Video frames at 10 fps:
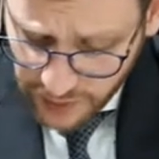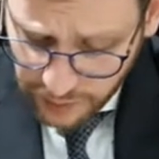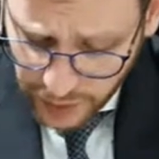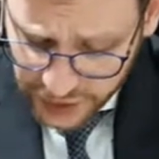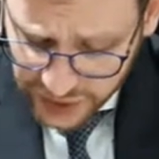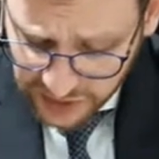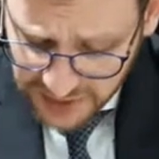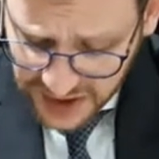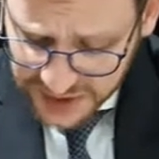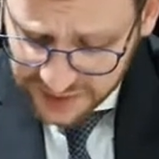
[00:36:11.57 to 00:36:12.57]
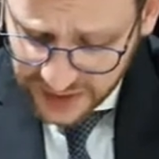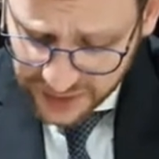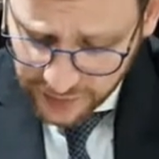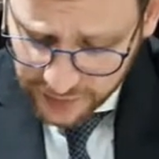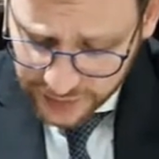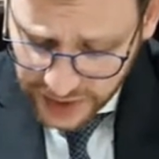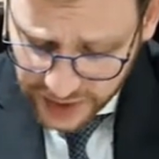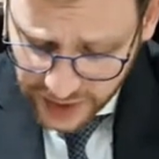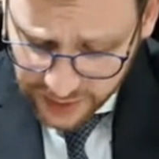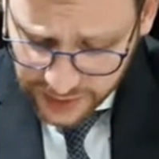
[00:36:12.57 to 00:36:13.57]
Moishel Makshiv al Dover
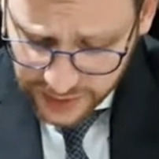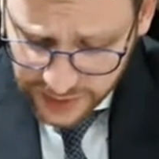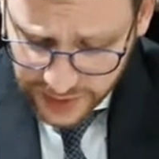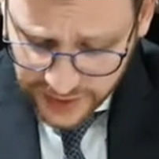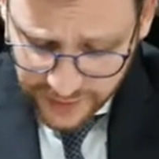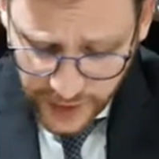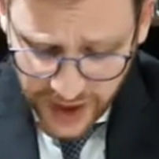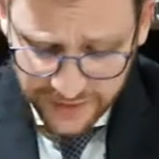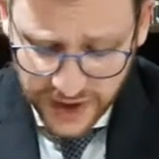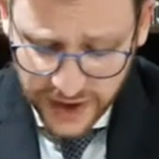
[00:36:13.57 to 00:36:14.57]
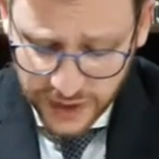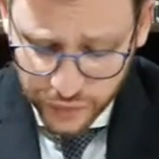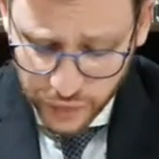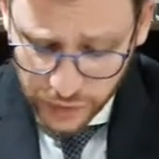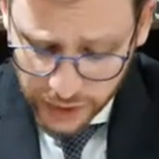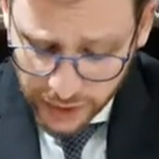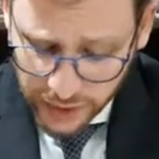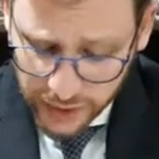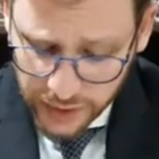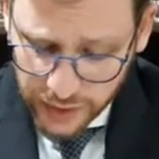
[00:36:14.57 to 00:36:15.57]
Sheker. If you have a ruler
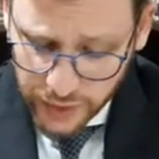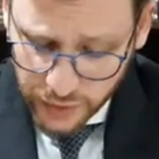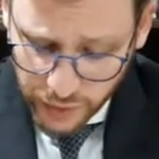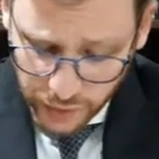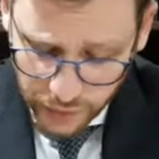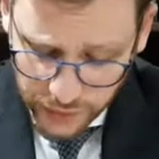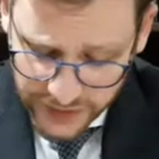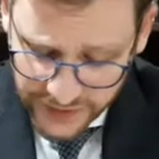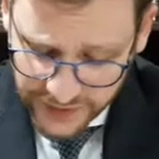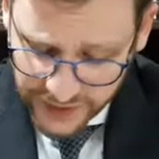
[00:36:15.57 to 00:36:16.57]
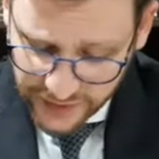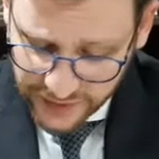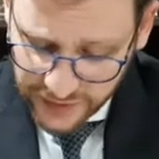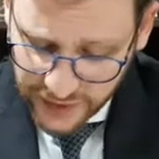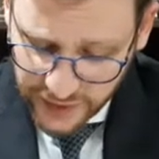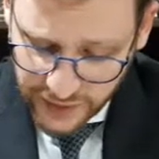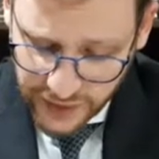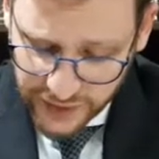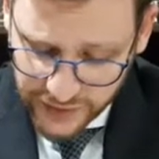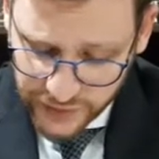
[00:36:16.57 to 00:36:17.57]
who listens
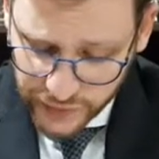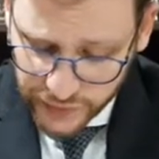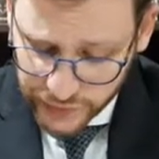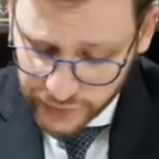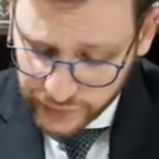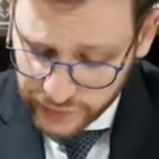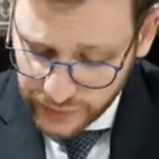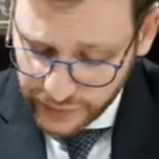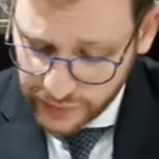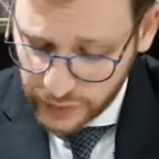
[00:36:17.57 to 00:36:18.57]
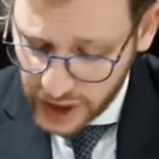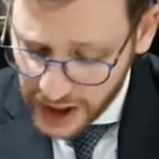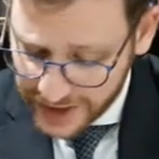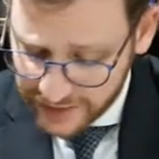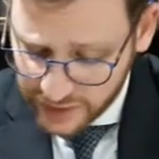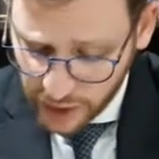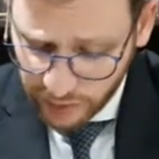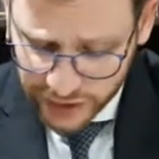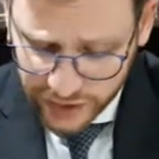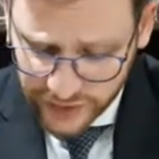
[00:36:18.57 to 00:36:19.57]
to lies, Kol
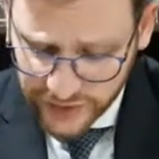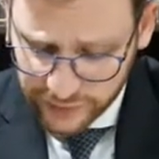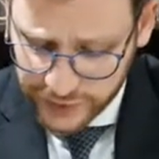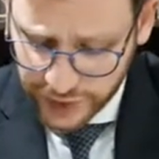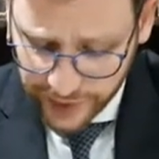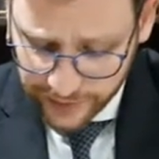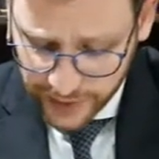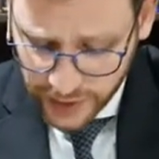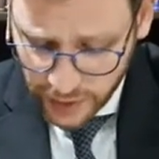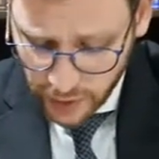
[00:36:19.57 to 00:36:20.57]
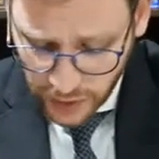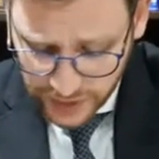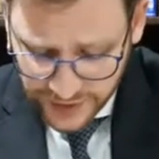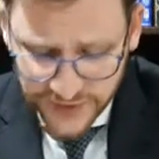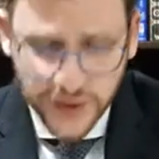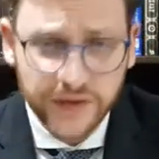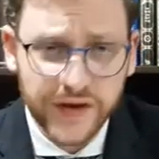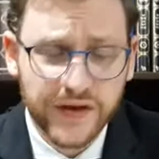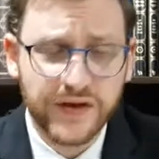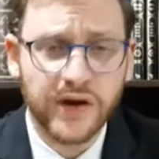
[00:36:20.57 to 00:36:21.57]
Mishar Savrishayim. All his
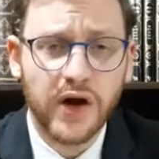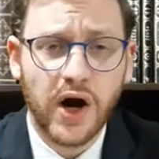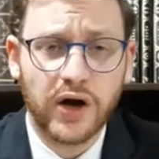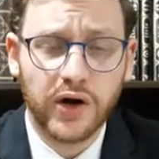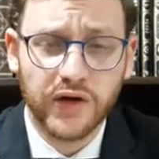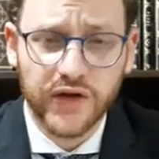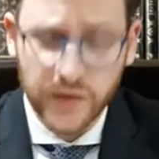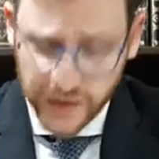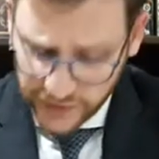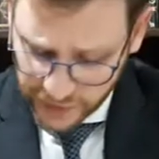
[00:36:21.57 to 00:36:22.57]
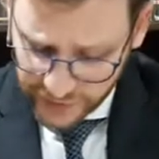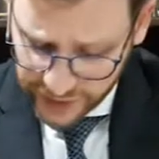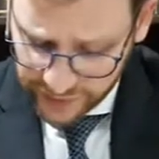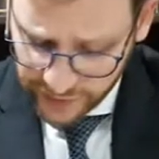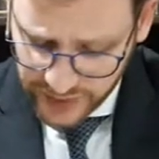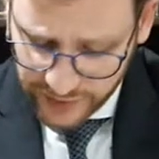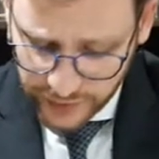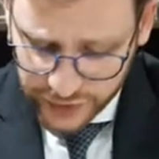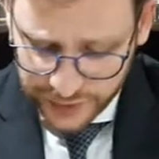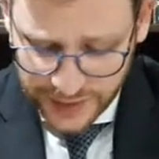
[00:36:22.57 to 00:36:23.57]
servants are also considered evil
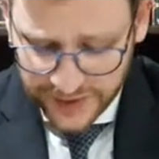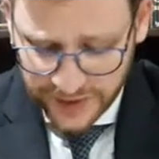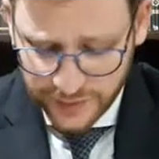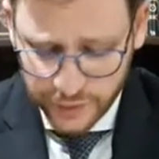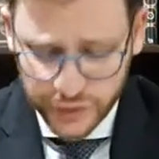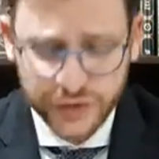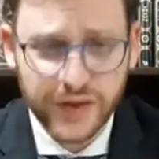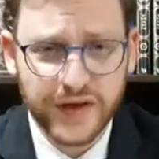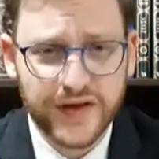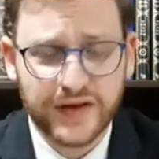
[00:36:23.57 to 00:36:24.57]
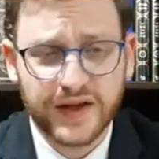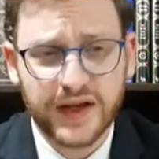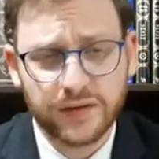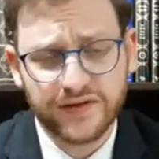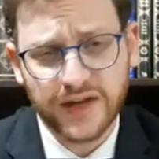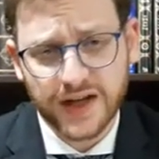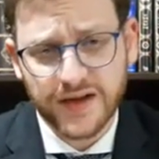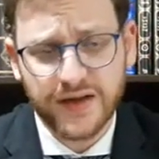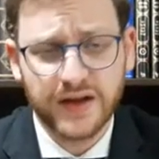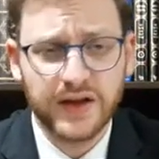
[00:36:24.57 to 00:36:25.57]
people, which means that the king reflects